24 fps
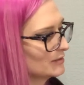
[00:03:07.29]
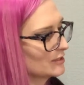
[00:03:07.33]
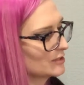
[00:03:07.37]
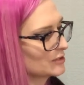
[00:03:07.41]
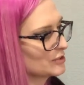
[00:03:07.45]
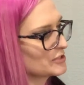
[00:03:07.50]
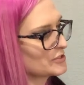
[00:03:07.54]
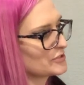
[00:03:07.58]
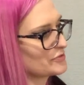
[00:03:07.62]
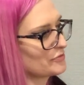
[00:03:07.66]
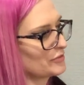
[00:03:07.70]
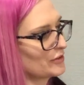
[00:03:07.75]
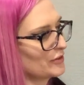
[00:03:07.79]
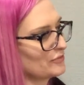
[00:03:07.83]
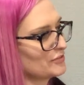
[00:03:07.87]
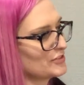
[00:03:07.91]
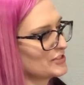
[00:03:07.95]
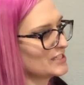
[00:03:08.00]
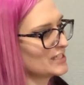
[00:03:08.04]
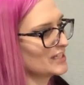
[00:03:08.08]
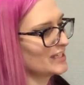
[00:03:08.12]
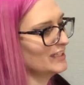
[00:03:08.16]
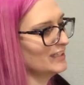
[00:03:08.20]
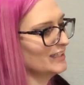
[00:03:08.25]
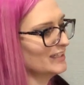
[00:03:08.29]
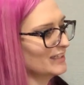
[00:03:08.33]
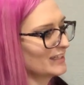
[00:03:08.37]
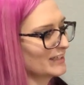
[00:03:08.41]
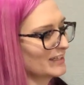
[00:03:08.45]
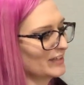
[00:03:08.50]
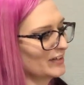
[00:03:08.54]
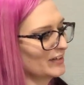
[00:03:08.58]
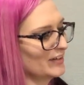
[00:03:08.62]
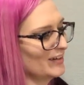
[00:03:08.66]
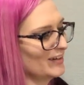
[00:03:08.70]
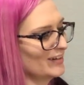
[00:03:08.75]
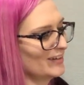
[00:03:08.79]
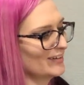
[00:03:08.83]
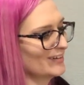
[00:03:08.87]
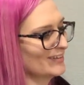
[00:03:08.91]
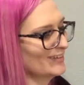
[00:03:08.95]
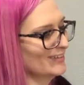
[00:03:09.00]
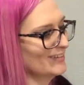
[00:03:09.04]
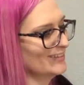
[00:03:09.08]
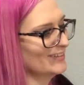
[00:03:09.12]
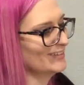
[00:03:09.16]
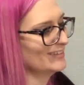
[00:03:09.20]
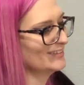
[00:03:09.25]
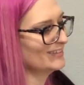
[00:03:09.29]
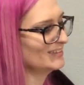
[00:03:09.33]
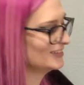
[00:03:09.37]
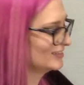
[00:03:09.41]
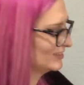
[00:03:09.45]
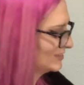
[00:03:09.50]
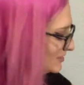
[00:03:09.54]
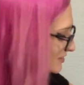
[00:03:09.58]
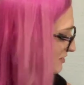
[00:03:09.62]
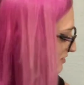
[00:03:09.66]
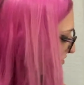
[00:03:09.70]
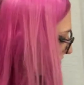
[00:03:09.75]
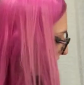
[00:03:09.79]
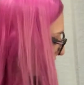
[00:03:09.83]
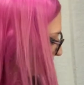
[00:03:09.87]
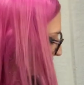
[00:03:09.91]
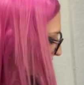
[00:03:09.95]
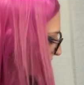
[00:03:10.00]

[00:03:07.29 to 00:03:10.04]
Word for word: It doesn't look like 15 bags, does it?